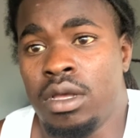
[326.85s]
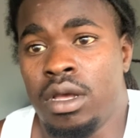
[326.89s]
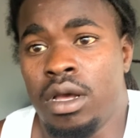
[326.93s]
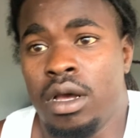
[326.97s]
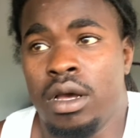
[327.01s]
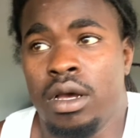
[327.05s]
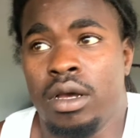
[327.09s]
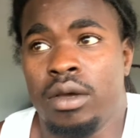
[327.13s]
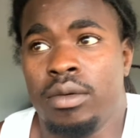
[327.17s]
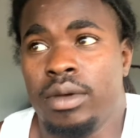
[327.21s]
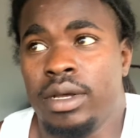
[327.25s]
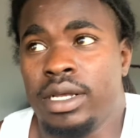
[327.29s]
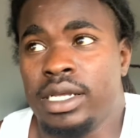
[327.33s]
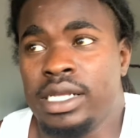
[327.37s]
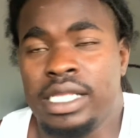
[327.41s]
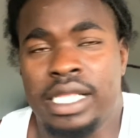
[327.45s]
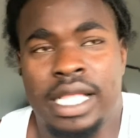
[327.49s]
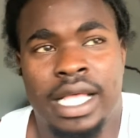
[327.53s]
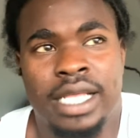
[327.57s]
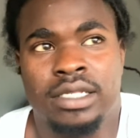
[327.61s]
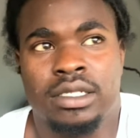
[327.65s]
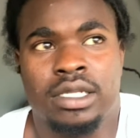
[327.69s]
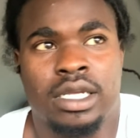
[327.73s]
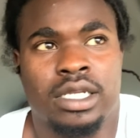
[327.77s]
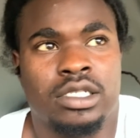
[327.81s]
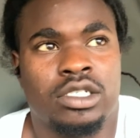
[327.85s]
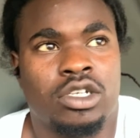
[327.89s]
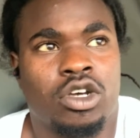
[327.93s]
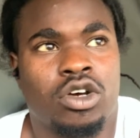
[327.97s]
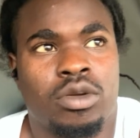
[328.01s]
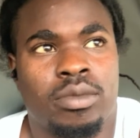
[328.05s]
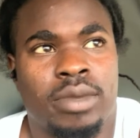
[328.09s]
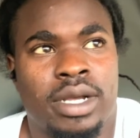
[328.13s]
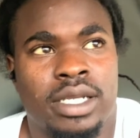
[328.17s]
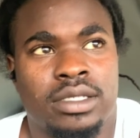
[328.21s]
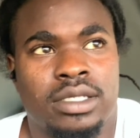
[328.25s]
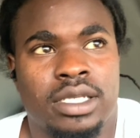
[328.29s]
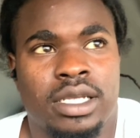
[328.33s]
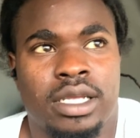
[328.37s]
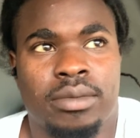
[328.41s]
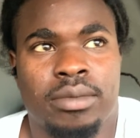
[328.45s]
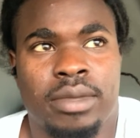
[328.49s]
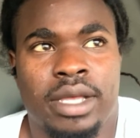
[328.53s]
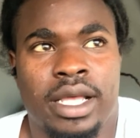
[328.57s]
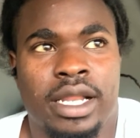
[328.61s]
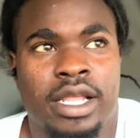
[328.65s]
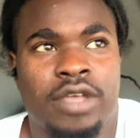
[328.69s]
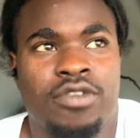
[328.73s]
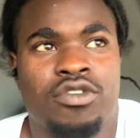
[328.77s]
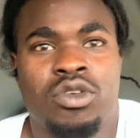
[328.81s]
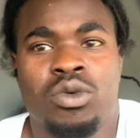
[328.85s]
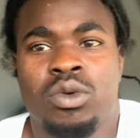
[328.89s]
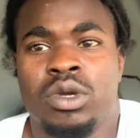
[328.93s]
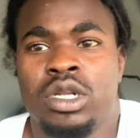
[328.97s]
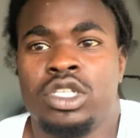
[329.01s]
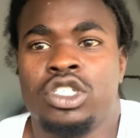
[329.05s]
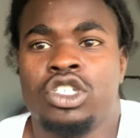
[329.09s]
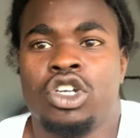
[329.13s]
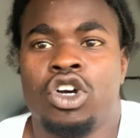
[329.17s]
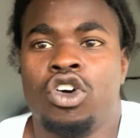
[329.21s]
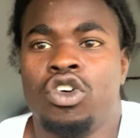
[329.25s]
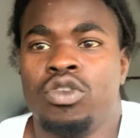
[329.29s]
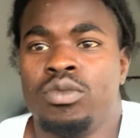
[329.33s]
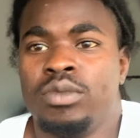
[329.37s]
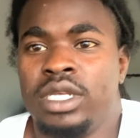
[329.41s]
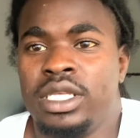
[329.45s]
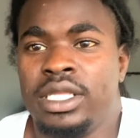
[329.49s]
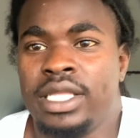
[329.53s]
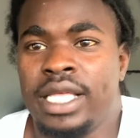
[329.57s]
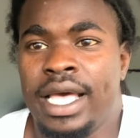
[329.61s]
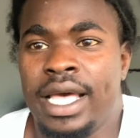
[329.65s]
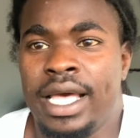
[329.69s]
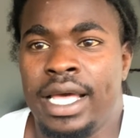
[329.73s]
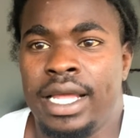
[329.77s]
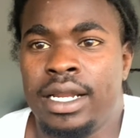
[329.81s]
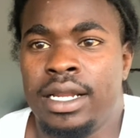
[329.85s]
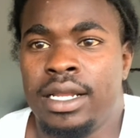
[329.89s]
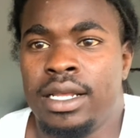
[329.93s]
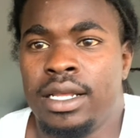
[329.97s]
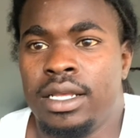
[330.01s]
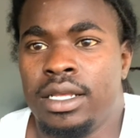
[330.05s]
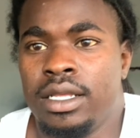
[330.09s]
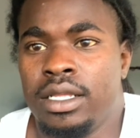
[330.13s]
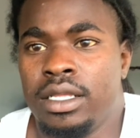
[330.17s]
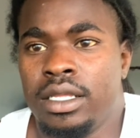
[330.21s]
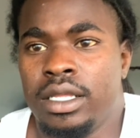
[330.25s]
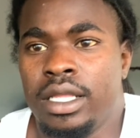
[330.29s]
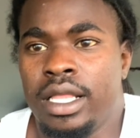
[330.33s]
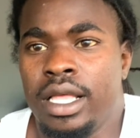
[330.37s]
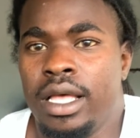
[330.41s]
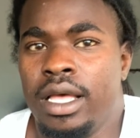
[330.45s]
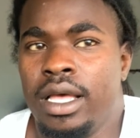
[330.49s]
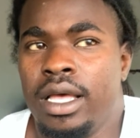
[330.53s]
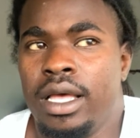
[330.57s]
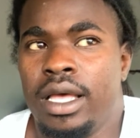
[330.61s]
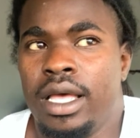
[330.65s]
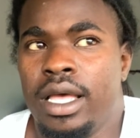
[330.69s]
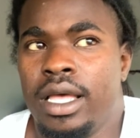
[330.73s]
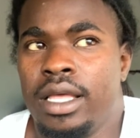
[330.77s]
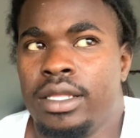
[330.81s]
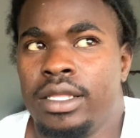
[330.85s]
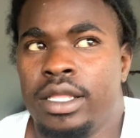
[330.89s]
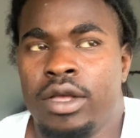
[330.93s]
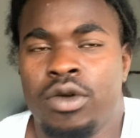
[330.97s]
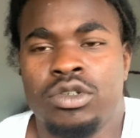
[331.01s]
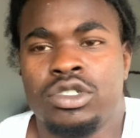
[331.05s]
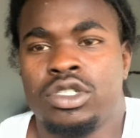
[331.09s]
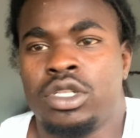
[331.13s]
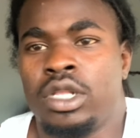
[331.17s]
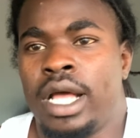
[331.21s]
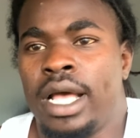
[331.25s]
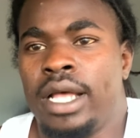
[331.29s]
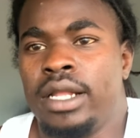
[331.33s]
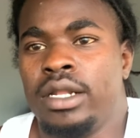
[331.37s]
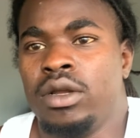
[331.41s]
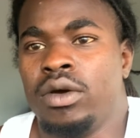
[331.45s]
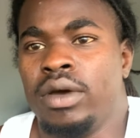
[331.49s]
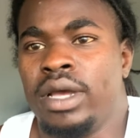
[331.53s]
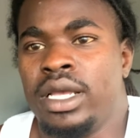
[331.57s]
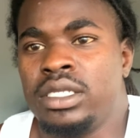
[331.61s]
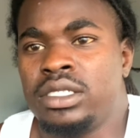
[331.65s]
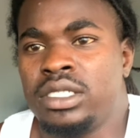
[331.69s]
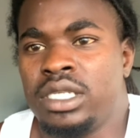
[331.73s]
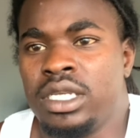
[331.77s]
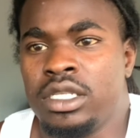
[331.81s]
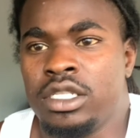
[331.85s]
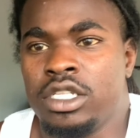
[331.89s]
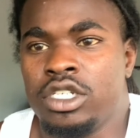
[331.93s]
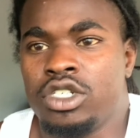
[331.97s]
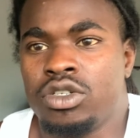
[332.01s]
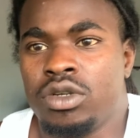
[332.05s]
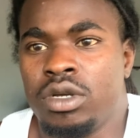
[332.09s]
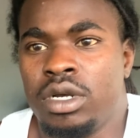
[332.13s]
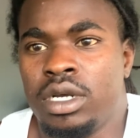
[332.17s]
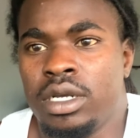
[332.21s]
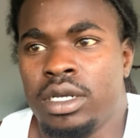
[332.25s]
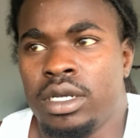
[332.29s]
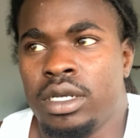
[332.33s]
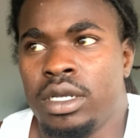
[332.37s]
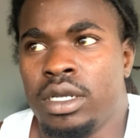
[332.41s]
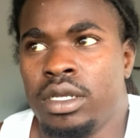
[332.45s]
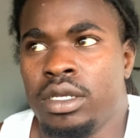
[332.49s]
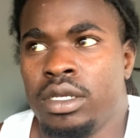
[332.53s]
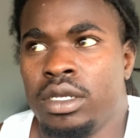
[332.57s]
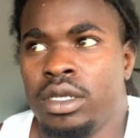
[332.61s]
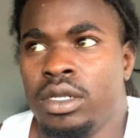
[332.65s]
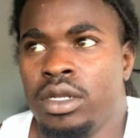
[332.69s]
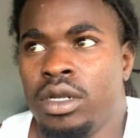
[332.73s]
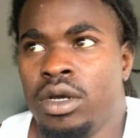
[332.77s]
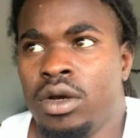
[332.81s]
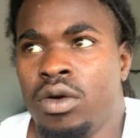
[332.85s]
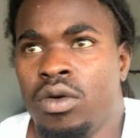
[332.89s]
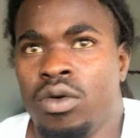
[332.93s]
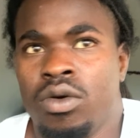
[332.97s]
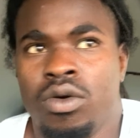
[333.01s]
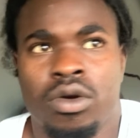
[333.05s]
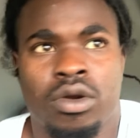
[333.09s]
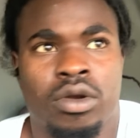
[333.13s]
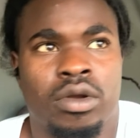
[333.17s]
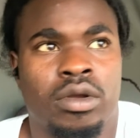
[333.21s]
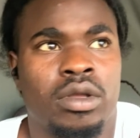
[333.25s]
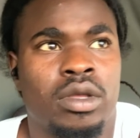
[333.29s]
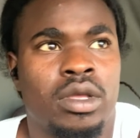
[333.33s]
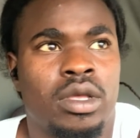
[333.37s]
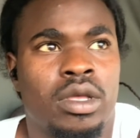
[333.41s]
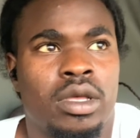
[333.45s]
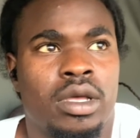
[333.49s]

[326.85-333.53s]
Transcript: I told him, I said, man, if you would have told me that there was not no AC in the truck, you know, or